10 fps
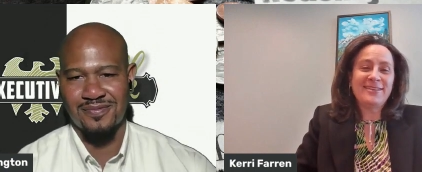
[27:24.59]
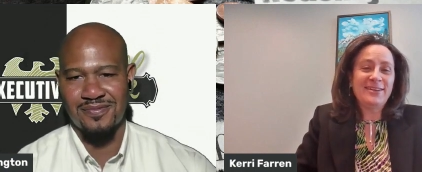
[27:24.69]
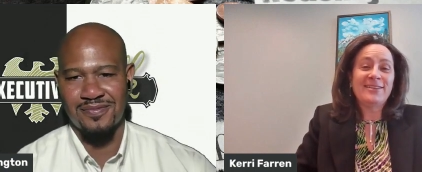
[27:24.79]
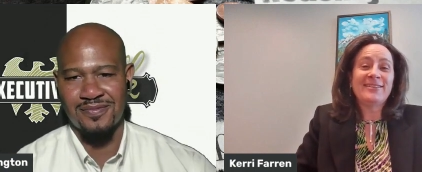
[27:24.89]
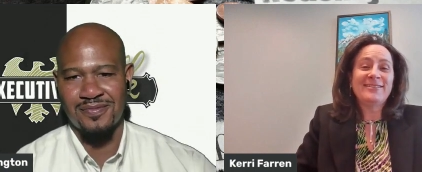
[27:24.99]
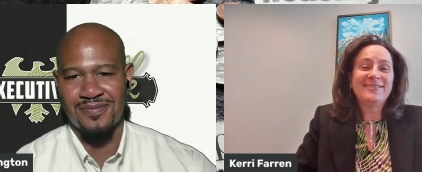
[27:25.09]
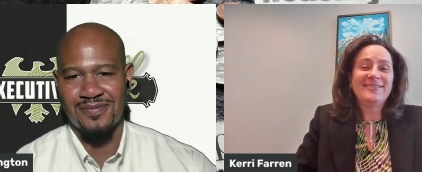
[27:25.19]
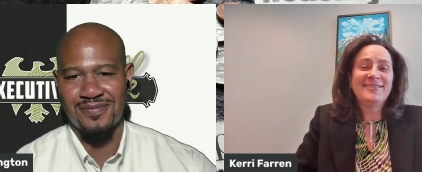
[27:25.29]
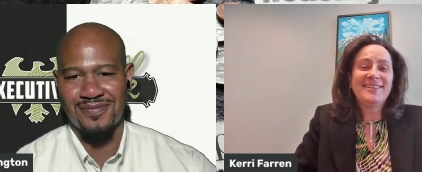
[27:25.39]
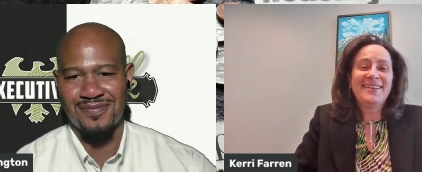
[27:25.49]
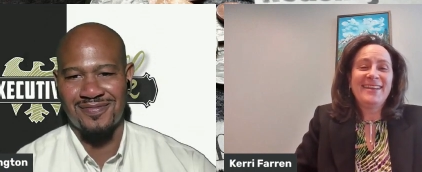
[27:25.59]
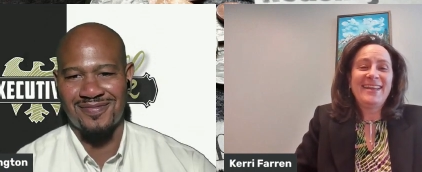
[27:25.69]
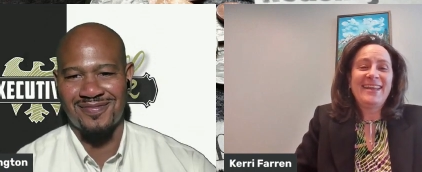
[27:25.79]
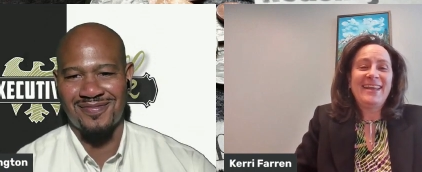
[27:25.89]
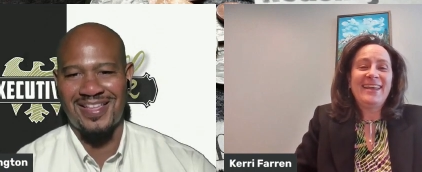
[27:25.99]
Speaker 1: clear
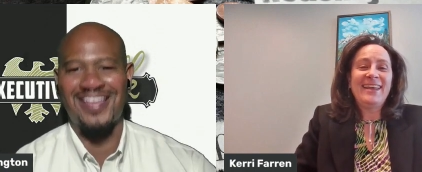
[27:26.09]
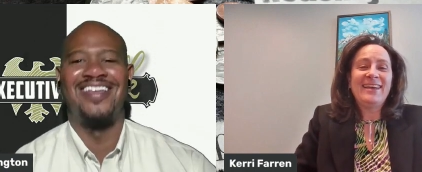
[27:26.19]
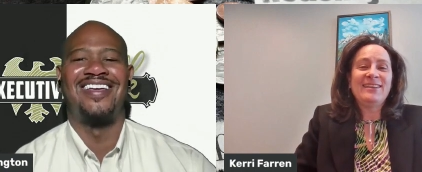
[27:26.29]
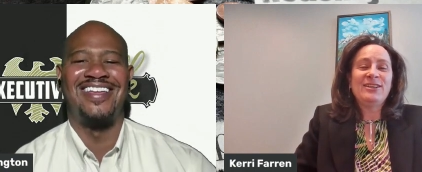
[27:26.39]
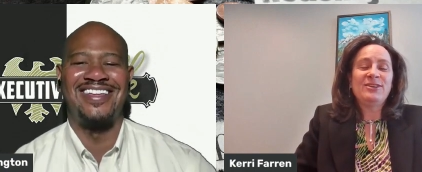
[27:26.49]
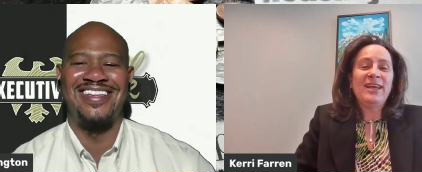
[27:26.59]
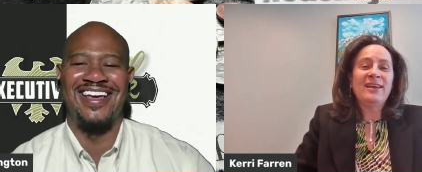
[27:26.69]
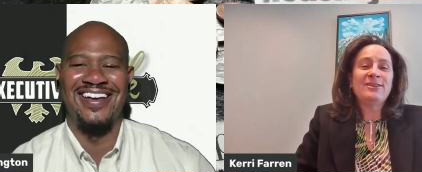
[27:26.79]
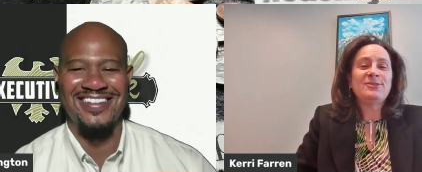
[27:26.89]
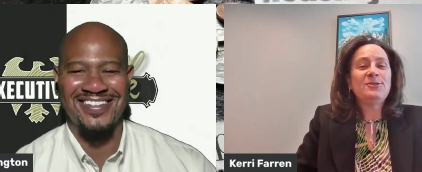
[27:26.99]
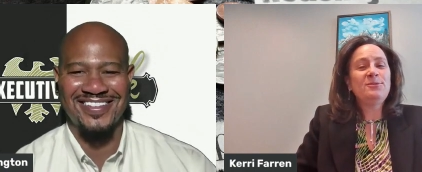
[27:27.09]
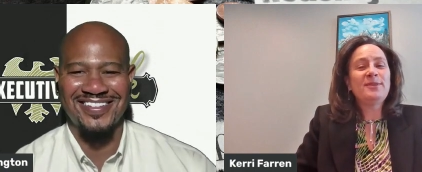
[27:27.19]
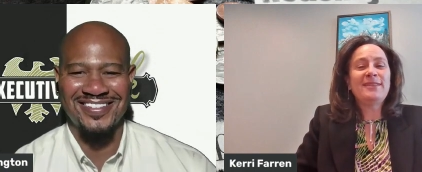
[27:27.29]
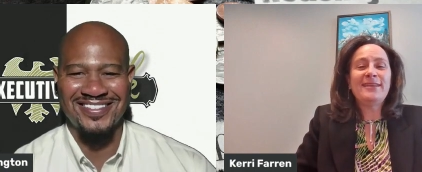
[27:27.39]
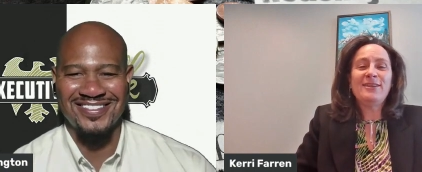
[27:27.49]
and you can't
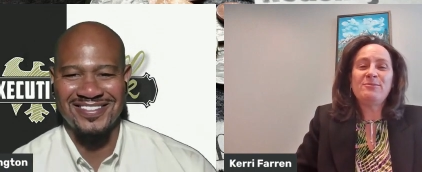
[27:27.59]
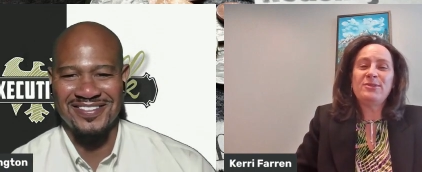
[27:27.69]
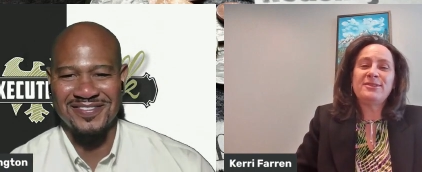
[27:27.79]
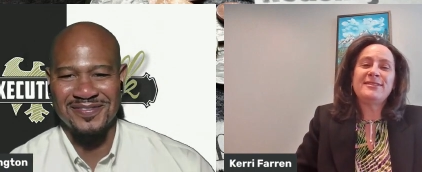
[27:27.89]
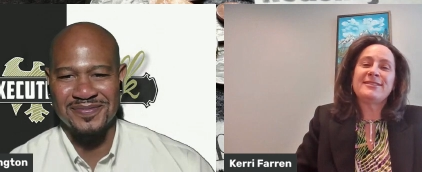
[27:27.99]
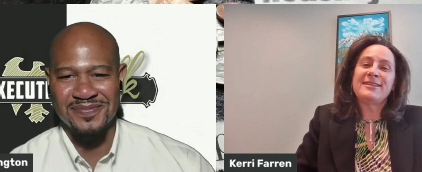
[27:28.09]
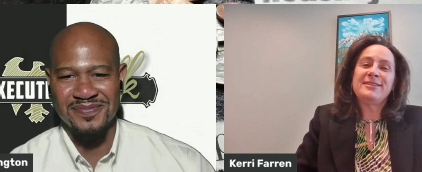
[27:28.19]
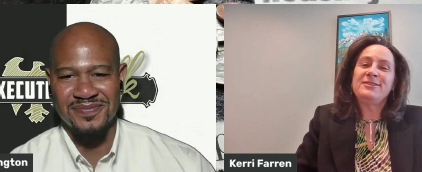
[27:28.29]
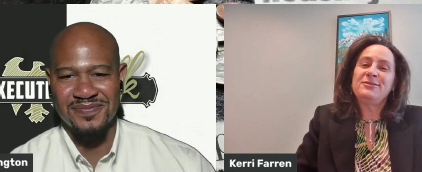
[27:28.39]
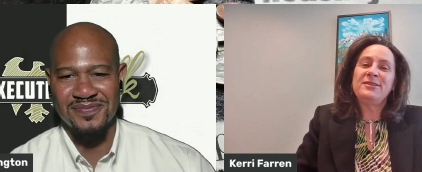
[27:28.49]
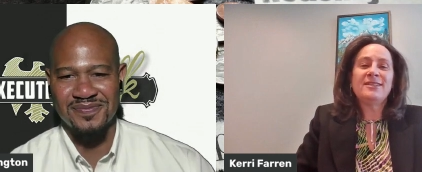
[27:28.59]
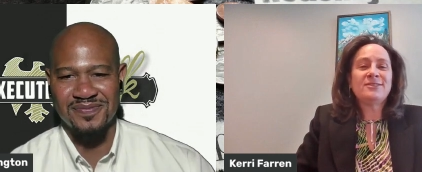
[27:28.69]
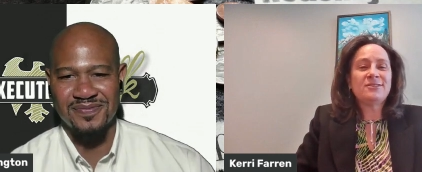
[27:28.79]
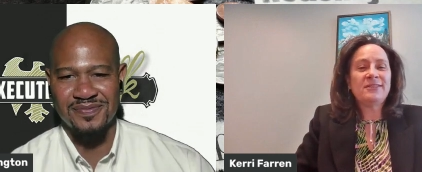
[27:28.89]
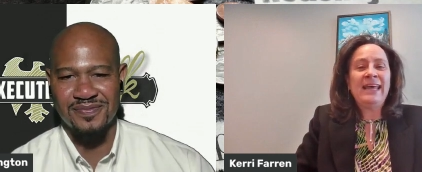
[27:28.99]
assume that the other person's going to do
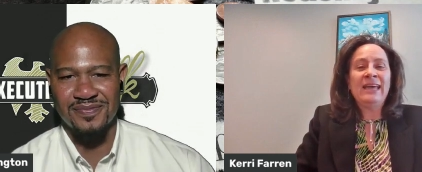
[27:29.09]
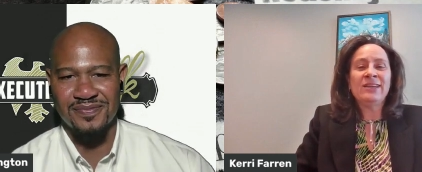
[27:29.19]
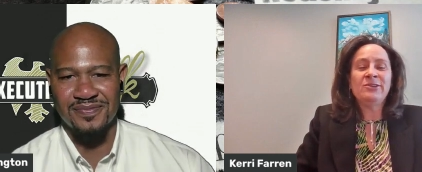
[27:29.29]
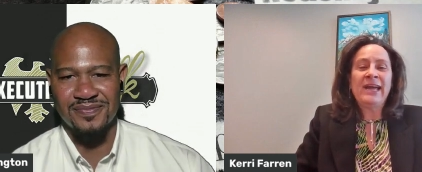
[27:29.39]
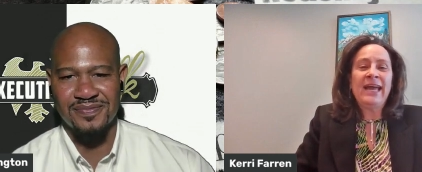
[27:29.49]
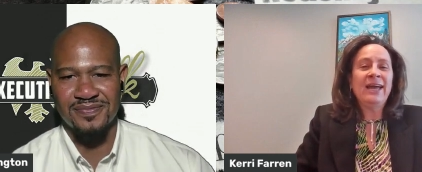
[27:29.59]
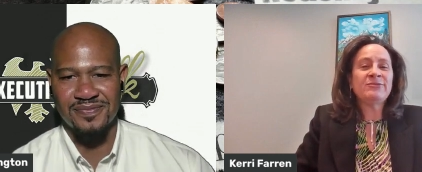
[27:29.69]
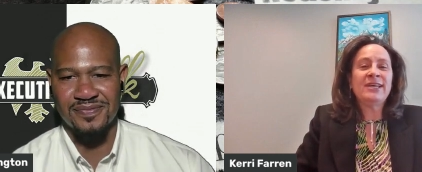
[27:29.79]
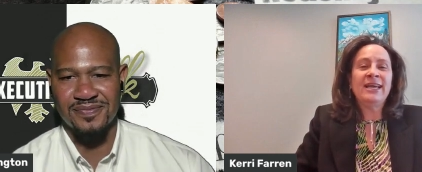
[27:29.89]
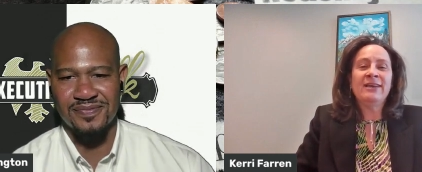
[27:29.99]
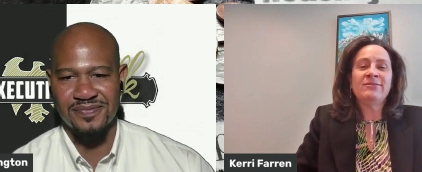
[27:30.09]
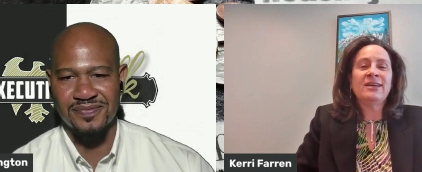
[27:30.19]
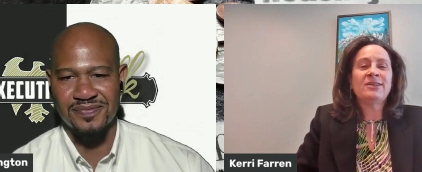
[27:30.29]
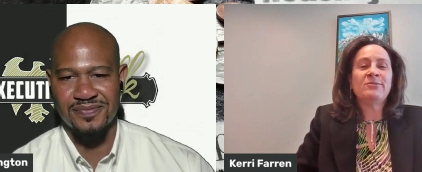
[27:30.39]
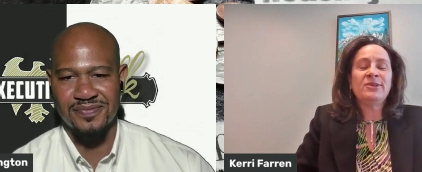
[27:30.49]
this or that. You have to have
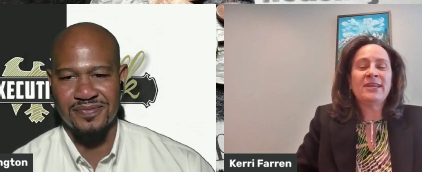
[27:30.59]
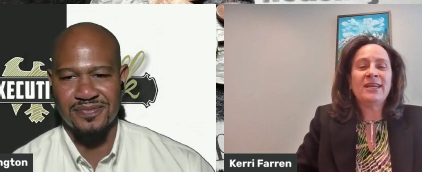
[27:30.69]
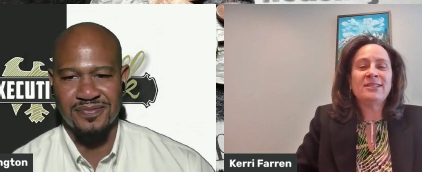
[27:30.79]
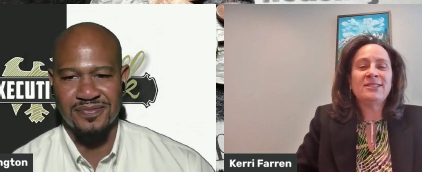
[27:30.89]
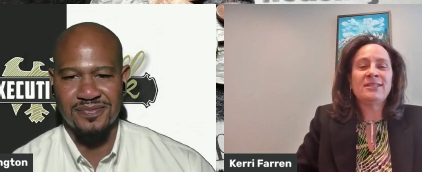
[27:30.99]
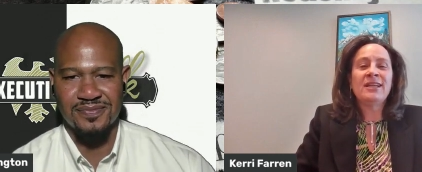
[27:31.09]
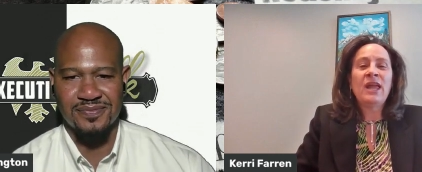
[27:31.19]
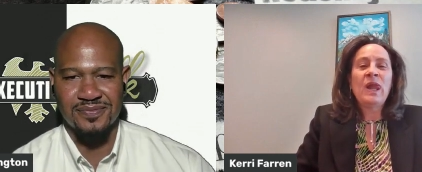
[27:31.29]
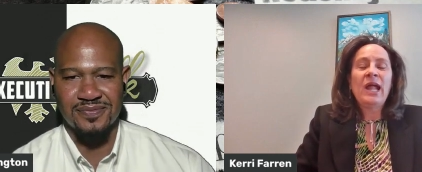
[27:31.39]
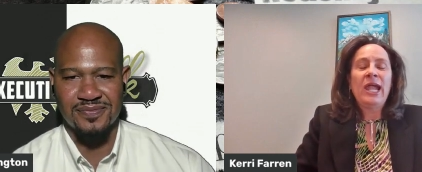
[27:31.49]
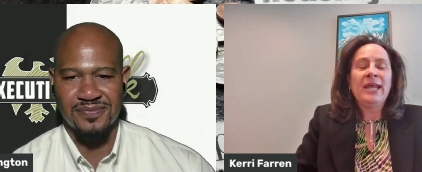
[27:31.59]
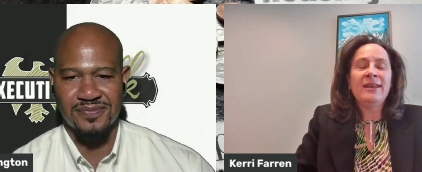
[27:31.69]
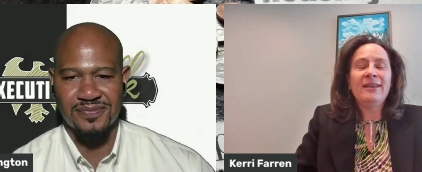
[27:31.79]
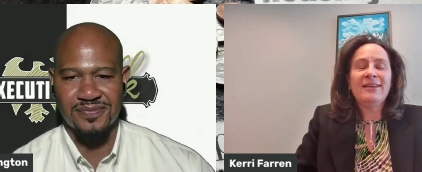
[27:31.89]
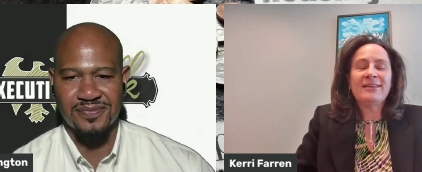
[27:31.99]
that communication.
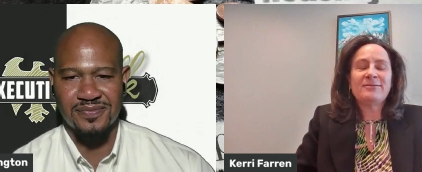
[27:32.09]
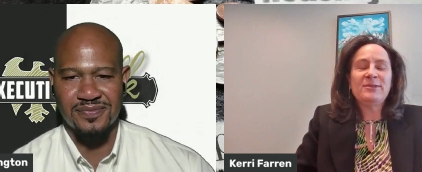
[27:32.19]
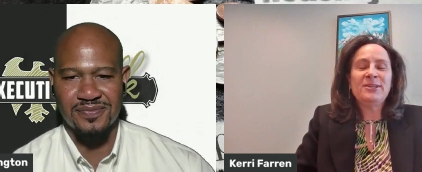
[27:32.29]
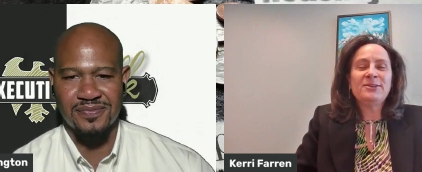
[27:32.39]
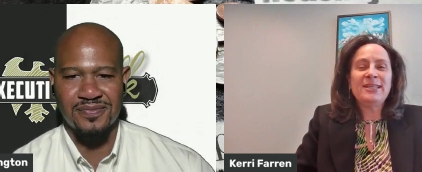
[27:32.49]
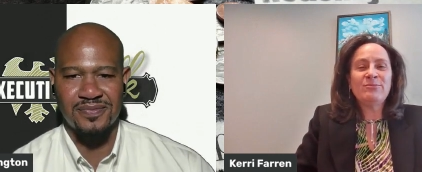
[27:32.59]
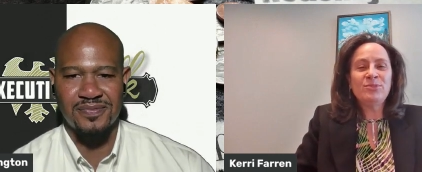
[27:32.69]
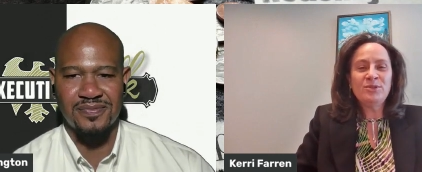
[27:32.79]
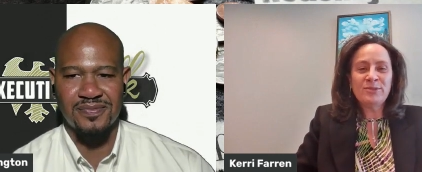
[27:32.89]
And uh, when you said